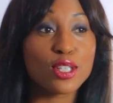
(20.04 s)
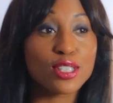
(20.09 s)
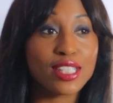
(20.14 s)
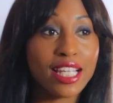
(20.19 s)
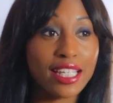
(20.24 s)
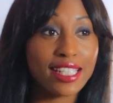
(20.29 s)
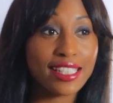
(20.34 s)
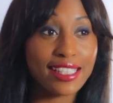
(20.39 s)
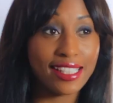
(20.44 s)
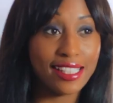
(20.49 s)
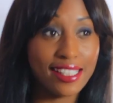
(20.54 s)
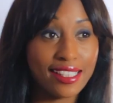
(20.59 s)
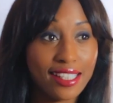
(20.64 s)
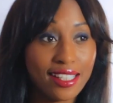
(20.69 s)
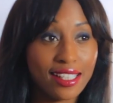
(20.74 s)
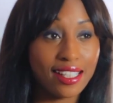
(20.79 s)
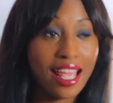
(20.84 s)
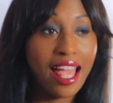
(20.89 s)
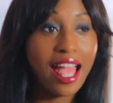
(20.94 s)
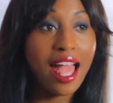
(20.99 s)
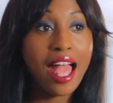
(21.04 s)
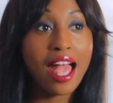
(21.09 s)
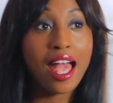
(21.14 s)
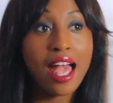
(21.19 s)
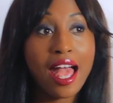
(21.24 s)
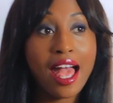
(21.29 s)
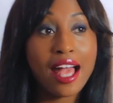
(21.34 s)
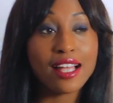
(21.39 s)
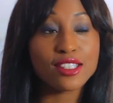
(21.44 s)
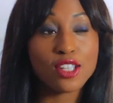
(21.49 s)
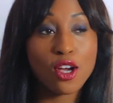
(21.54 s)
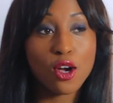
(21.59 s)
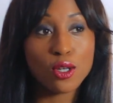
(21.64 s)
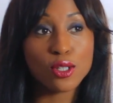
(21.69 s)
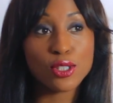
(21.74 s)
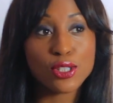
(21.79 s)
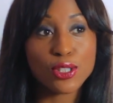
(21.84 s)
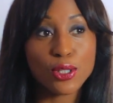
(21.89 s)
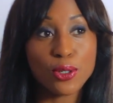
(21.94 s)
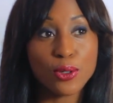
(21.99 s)
goes out of season and
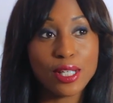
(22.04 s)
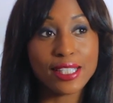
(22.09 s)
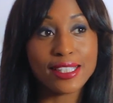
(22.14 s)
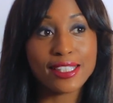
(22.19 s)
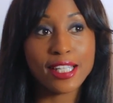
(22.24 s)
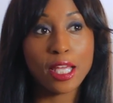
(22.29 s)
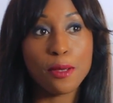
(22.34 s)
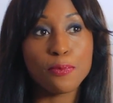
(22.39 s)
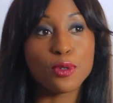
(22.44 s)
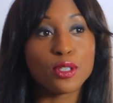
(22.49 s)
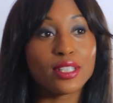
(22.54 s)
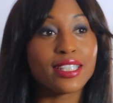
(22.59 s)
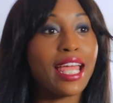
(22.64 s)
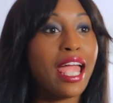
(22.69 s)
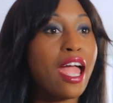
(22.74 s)
also a staple in